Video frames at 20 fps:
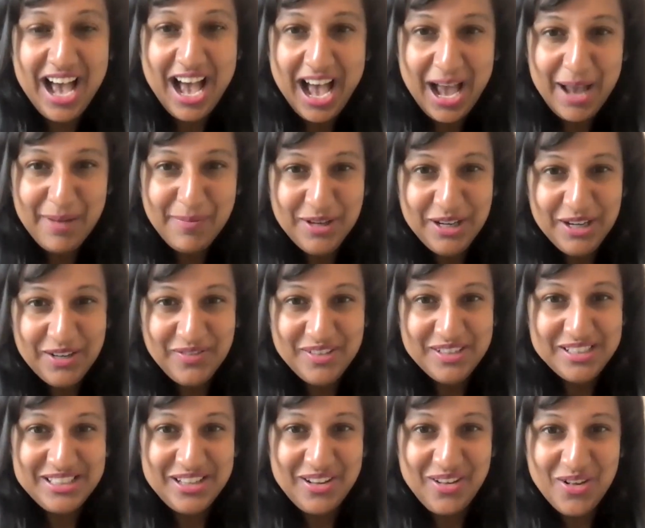Hi,
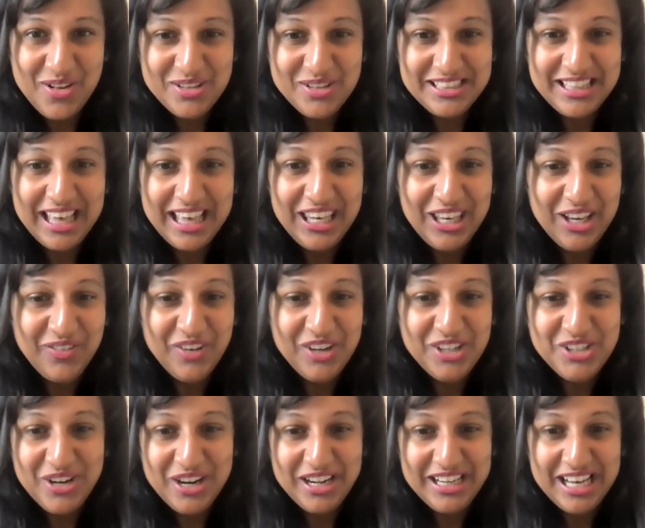beautiful souls. Thank you
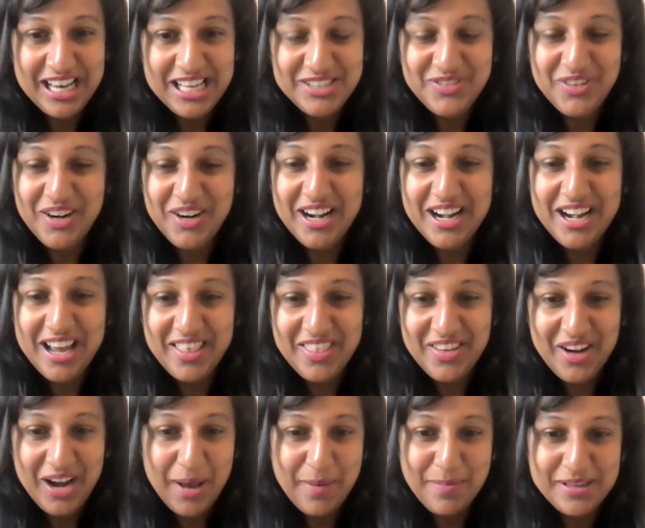for joining us for
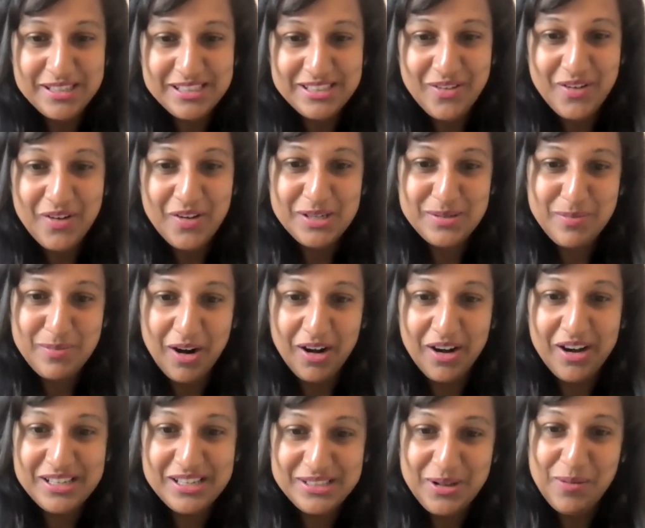another episode of
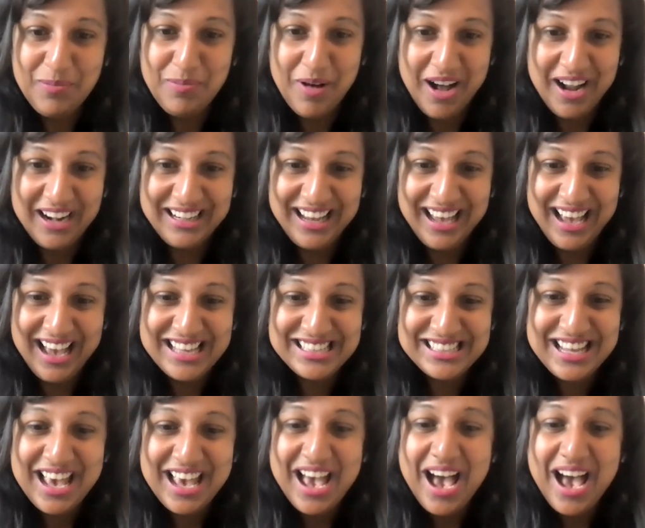Spark a Soul podcast.